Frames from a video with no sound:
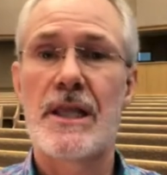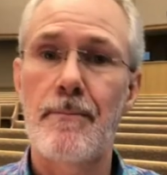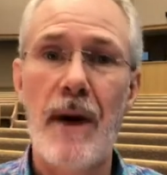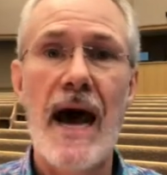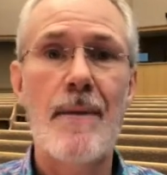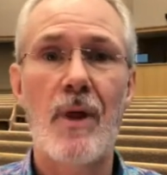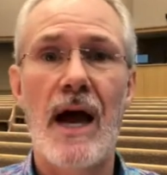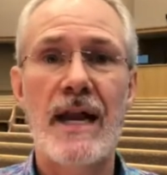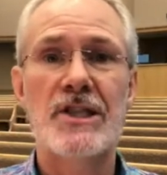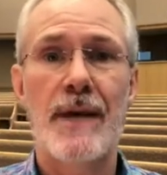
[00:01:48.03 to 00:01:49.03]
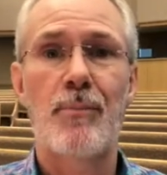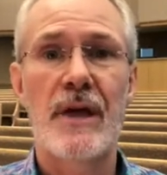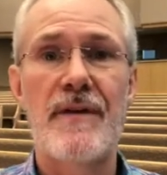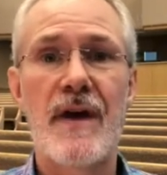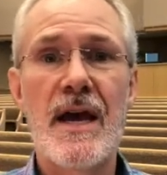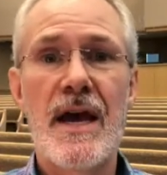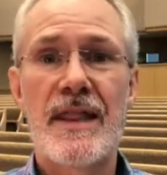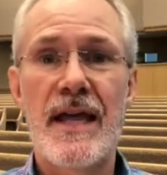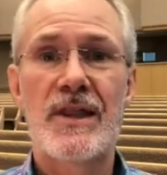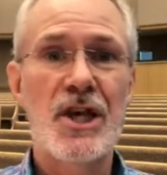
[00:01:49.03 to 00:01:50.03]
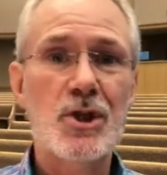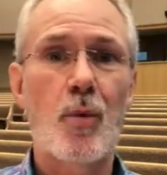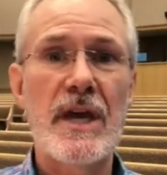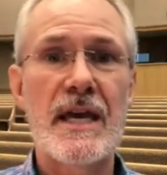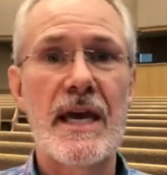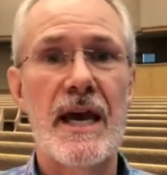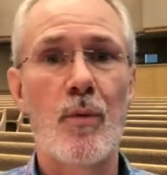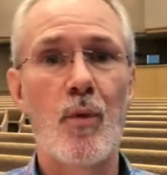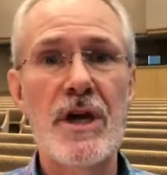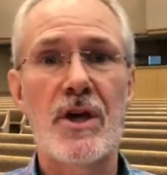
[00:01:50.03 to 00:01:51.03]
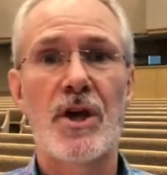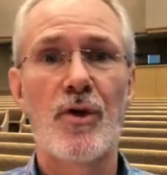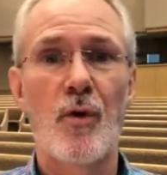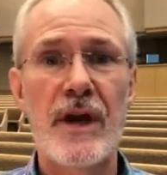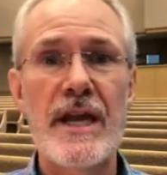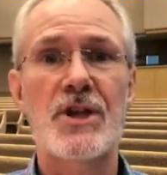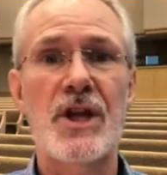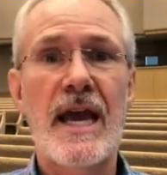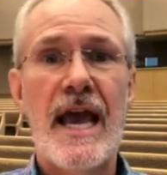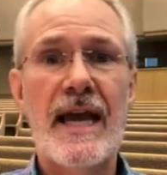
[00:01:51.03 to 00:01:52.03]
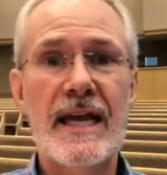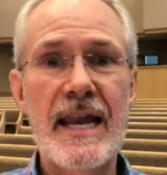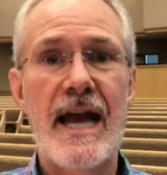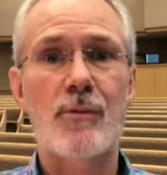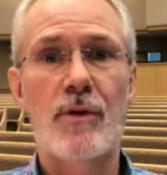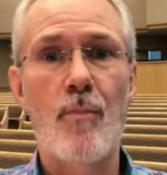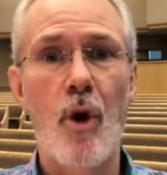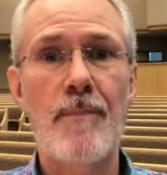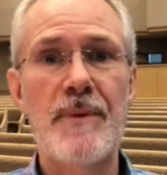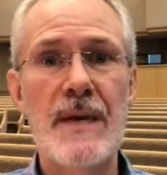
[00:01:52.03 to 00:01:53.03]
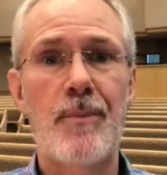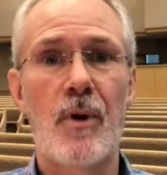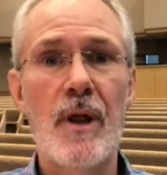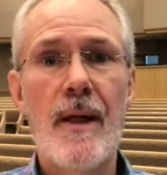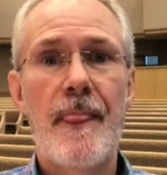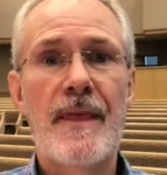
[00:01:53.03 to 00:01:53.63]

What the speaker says: The bottom line is, I believe that this weekend we could reach and connect with more people